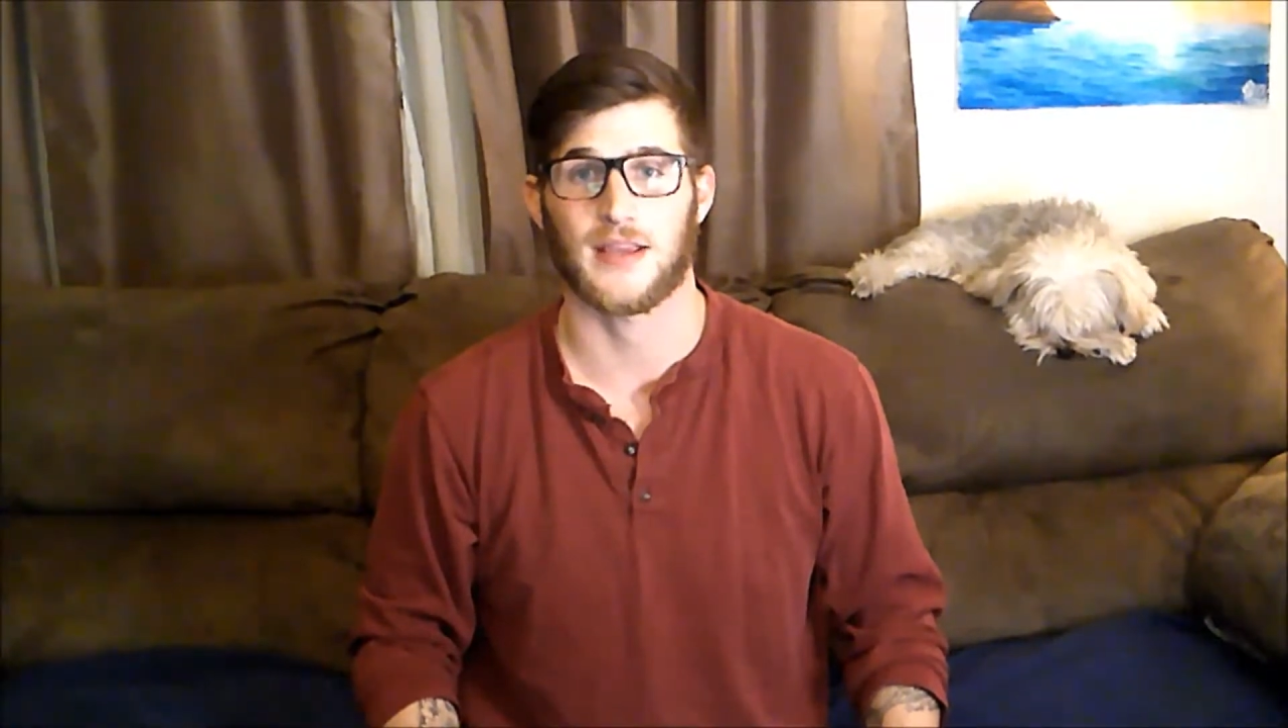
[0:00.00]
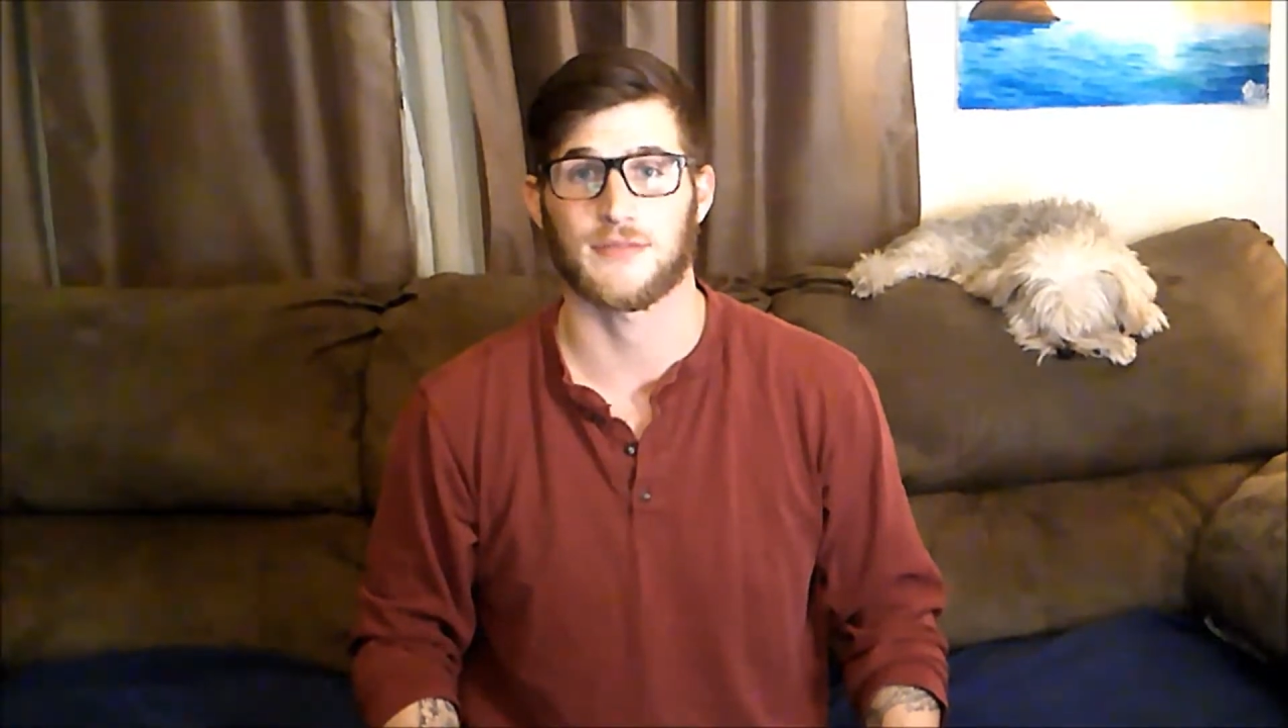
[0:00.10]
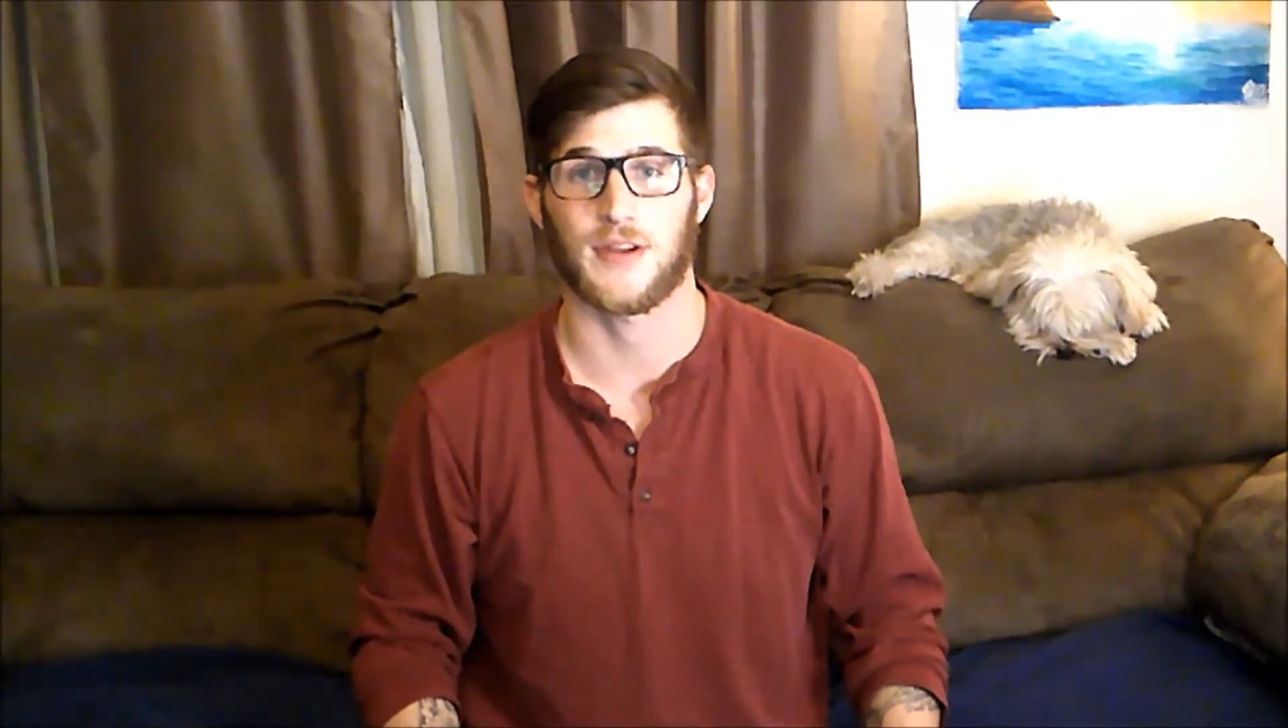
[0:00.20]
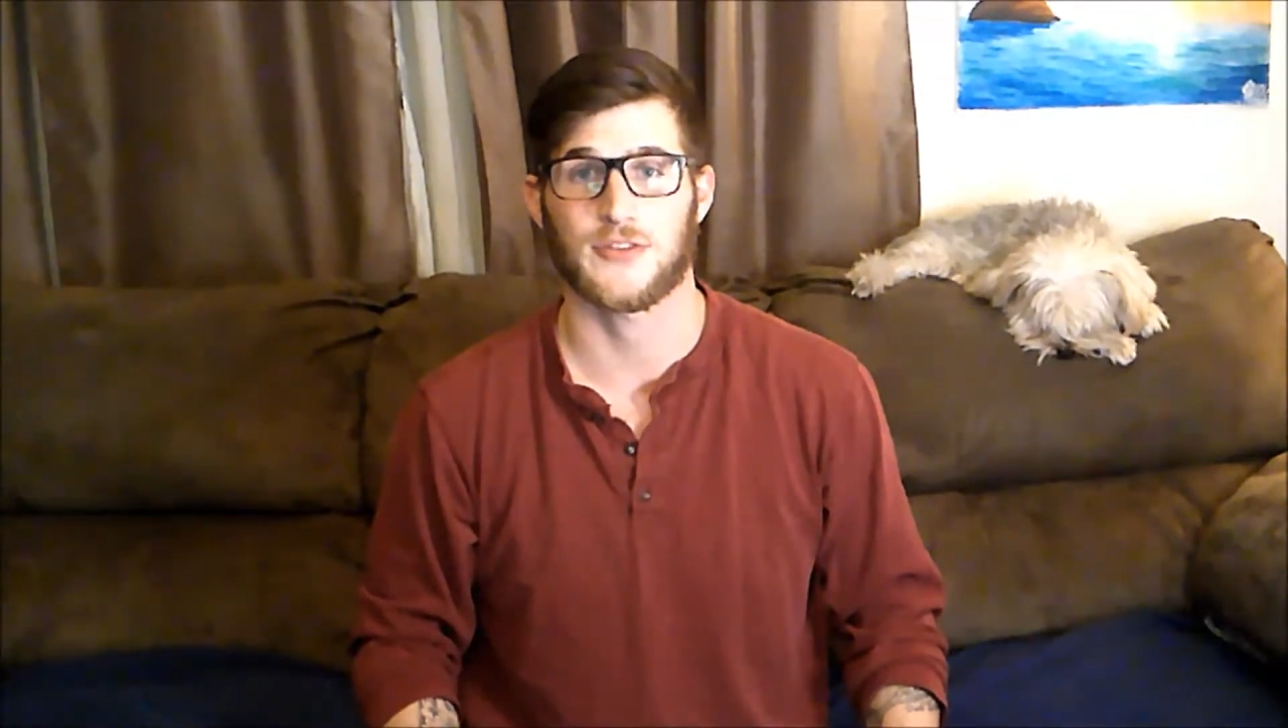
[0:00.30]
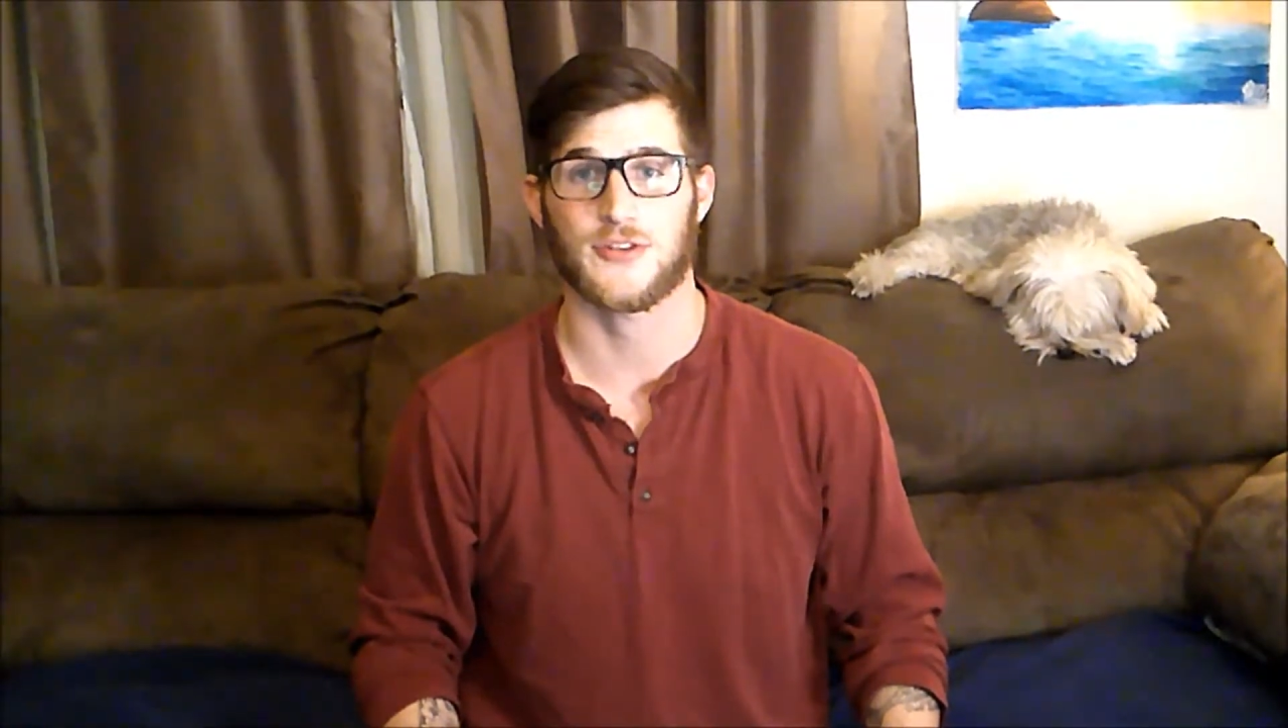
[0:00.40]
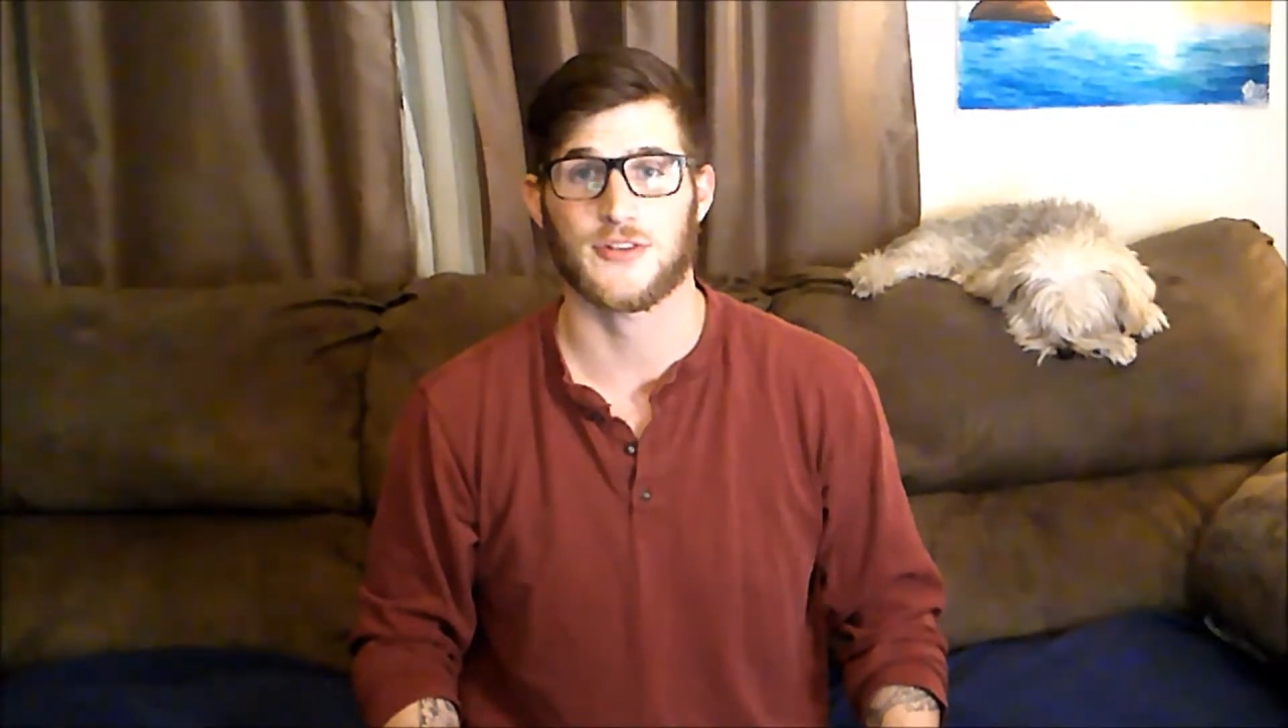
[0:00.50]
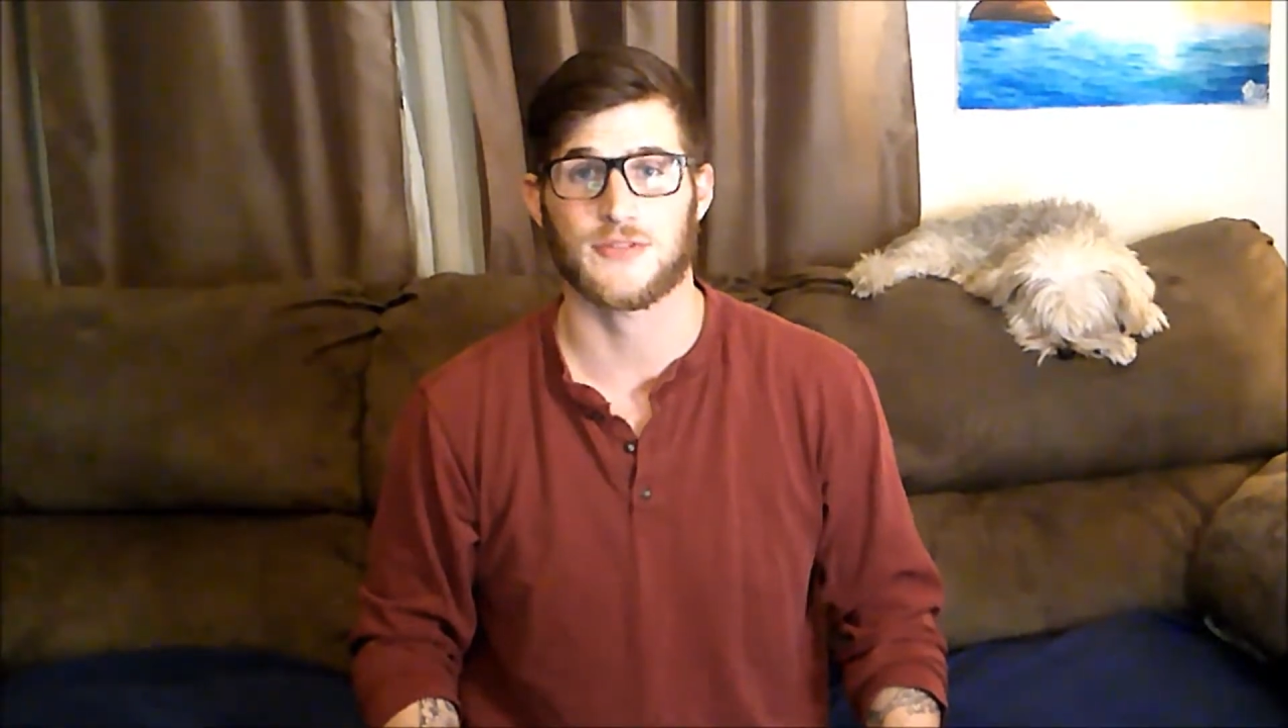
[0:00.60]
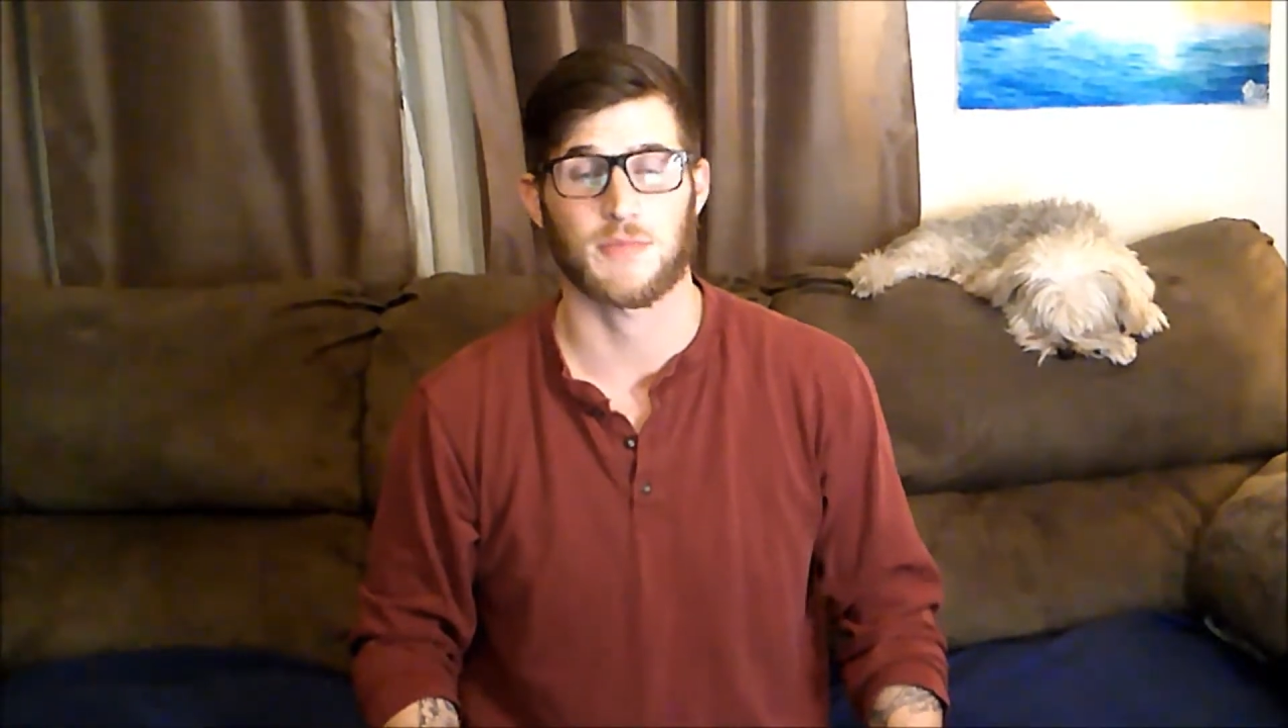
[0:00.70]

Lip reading: Adventures,